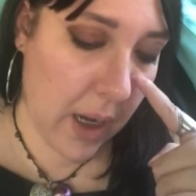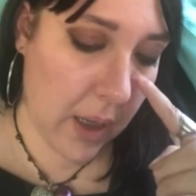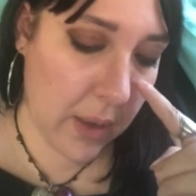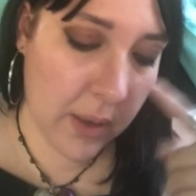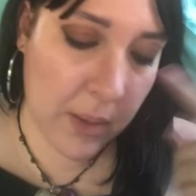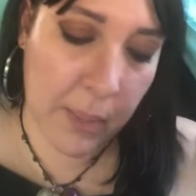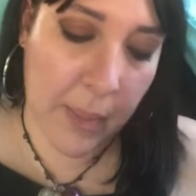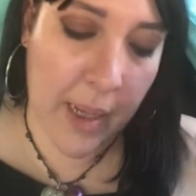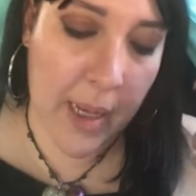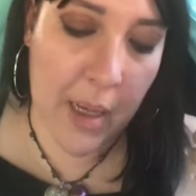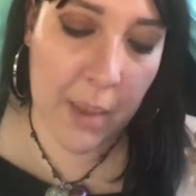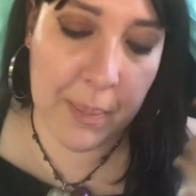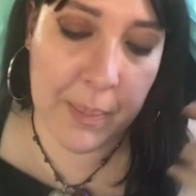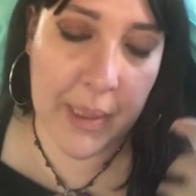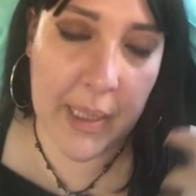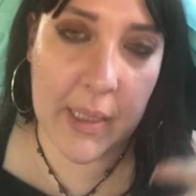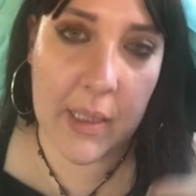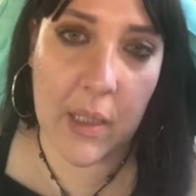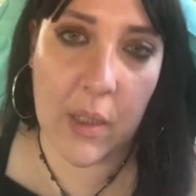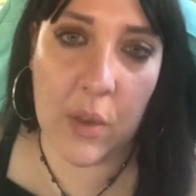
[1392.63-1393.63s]
in my
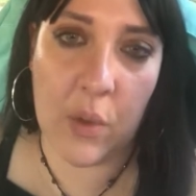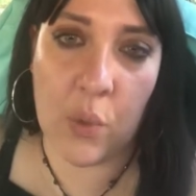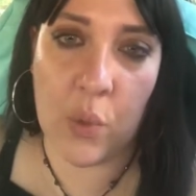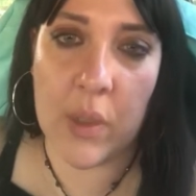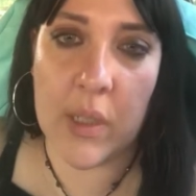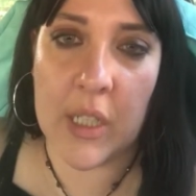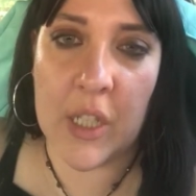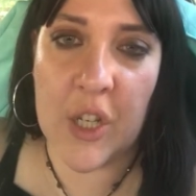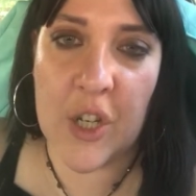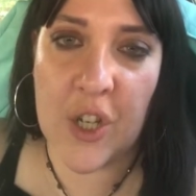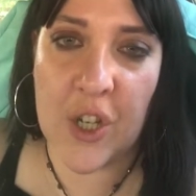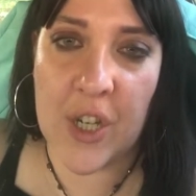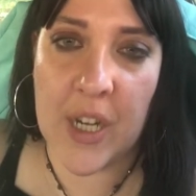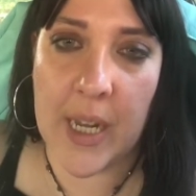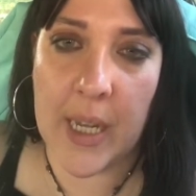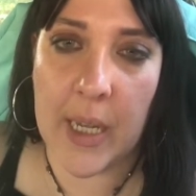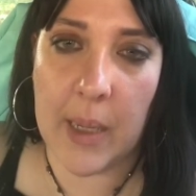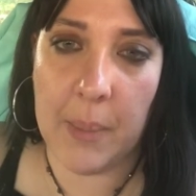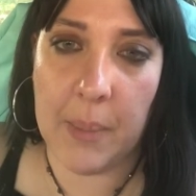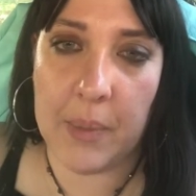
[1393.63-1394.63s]
opinion, really
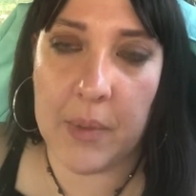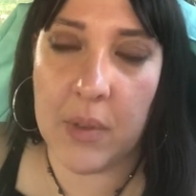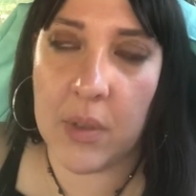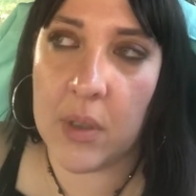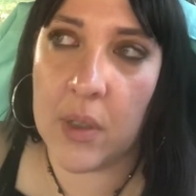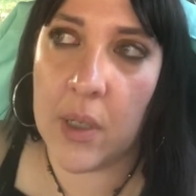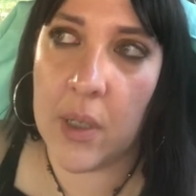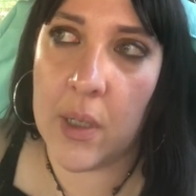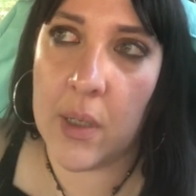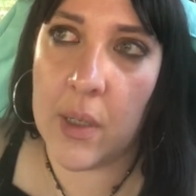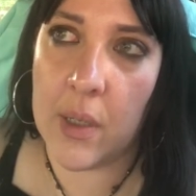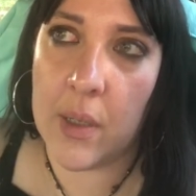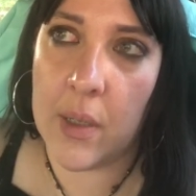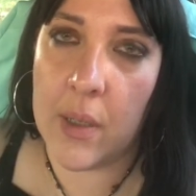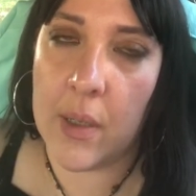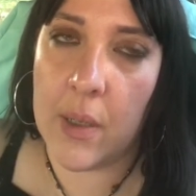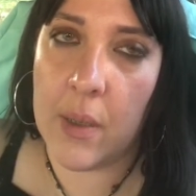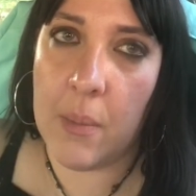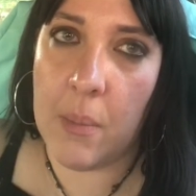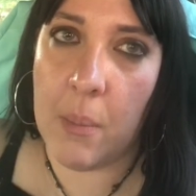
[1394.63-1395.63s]
shaped
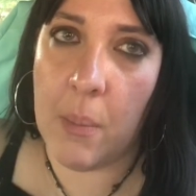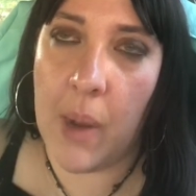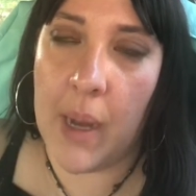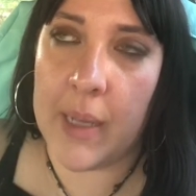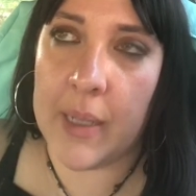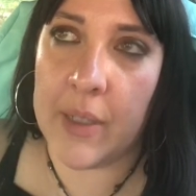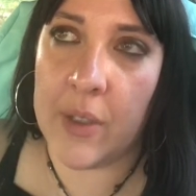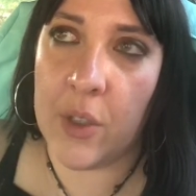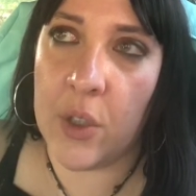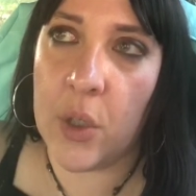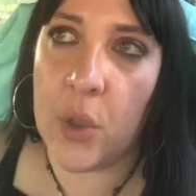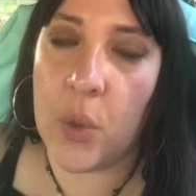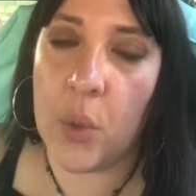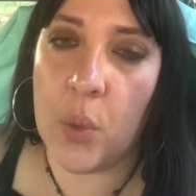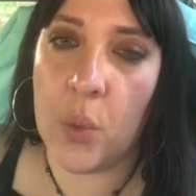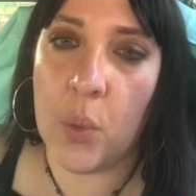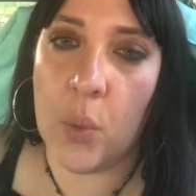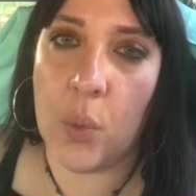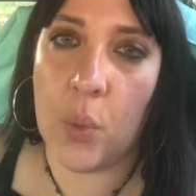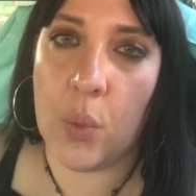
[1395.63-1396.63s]
my
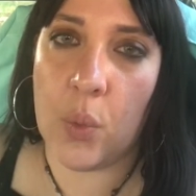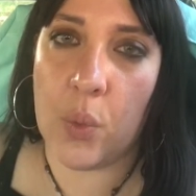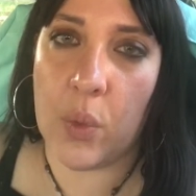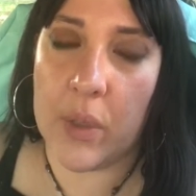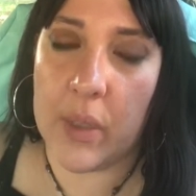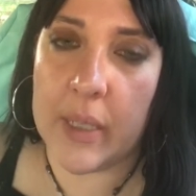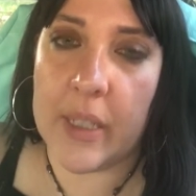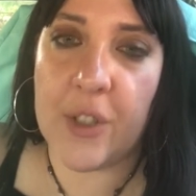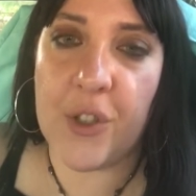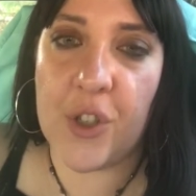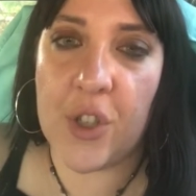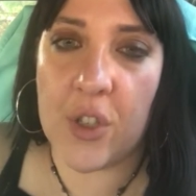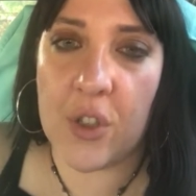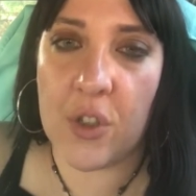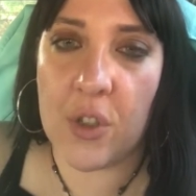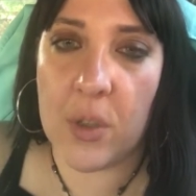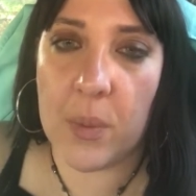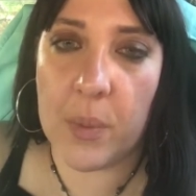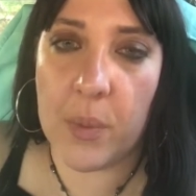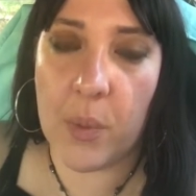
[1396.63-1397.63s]
new
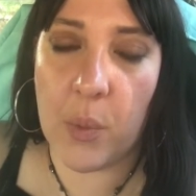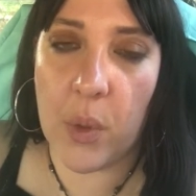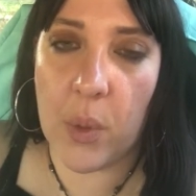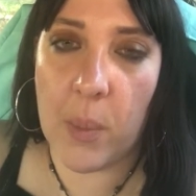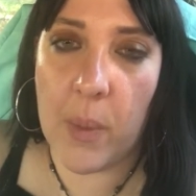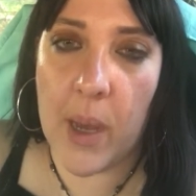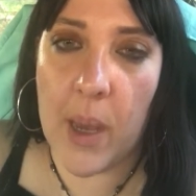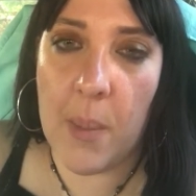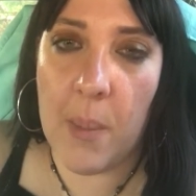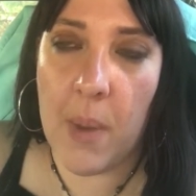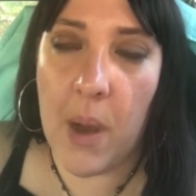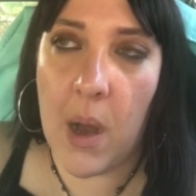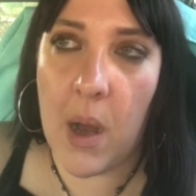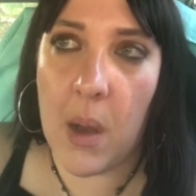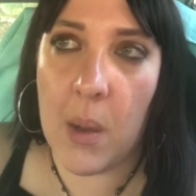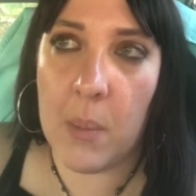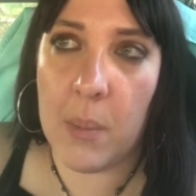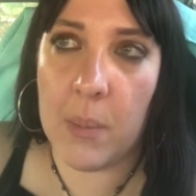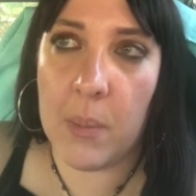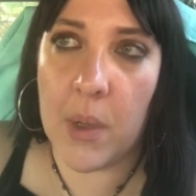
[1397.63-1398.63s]
relationships with my
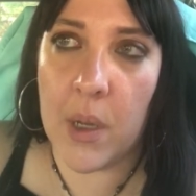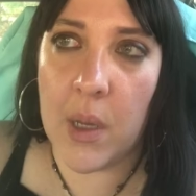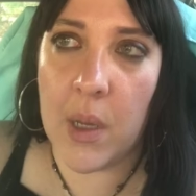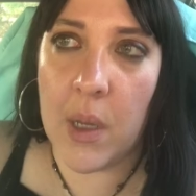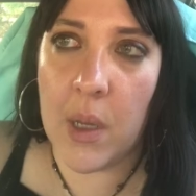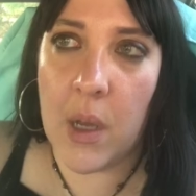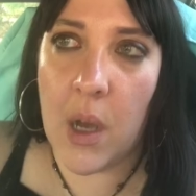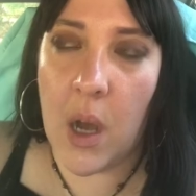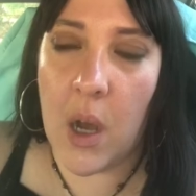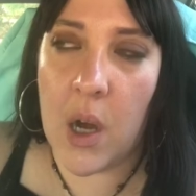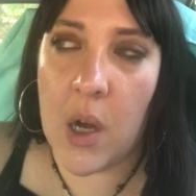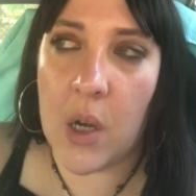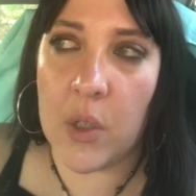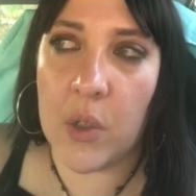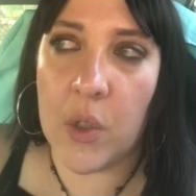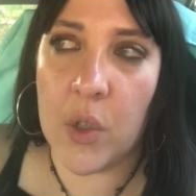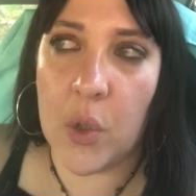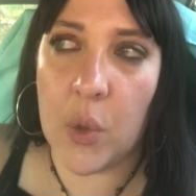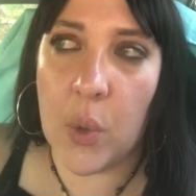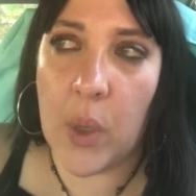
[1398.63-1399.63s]
mom, our
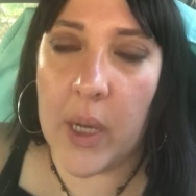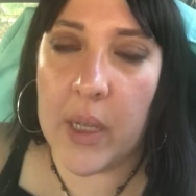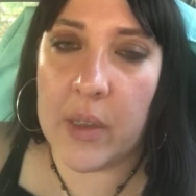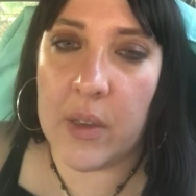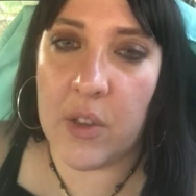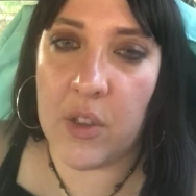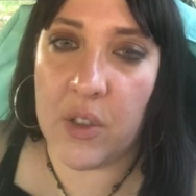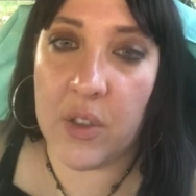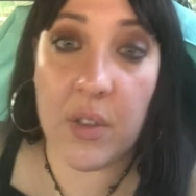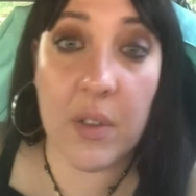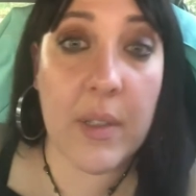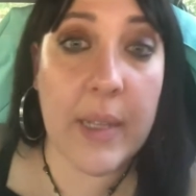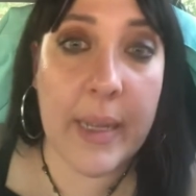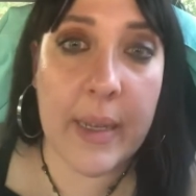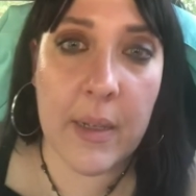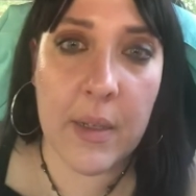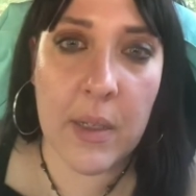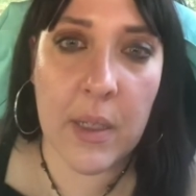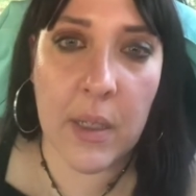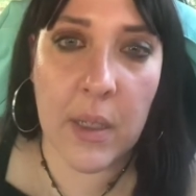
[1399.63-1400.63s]
new
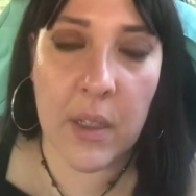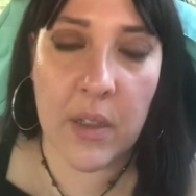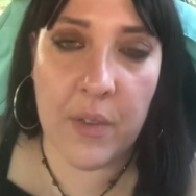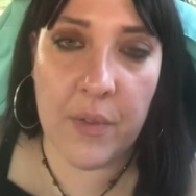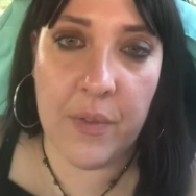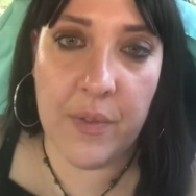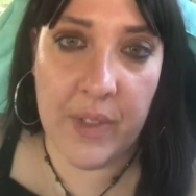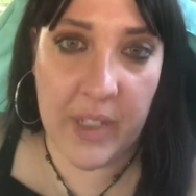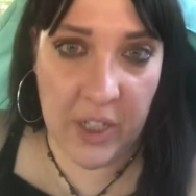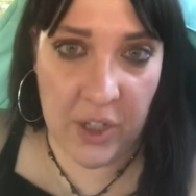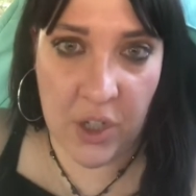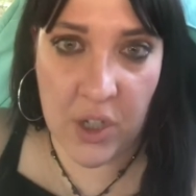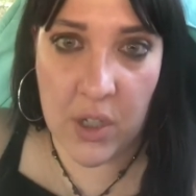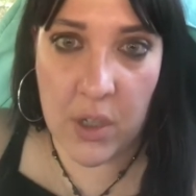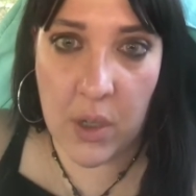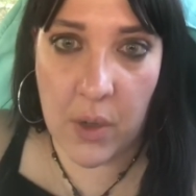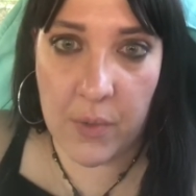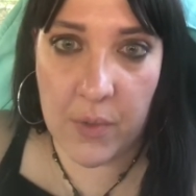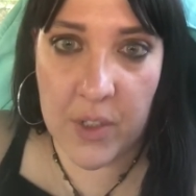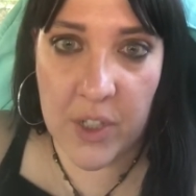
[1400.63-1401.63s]
understanding and vision
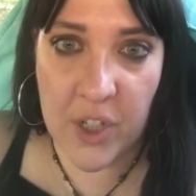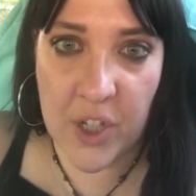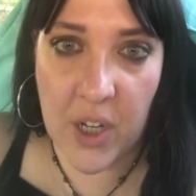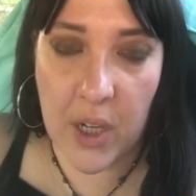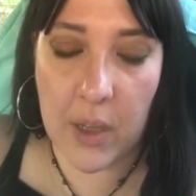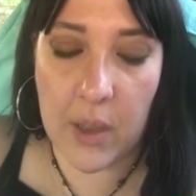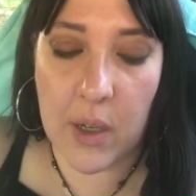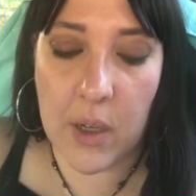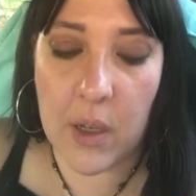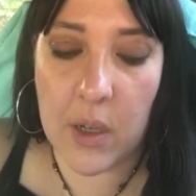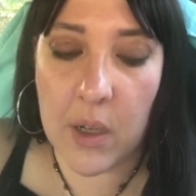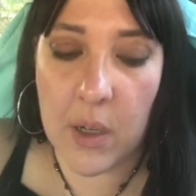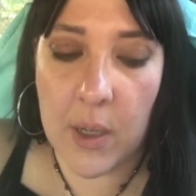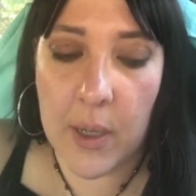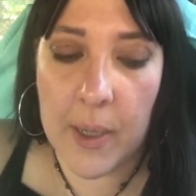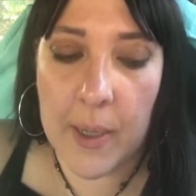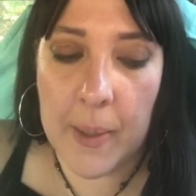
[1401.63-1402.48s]
of each other,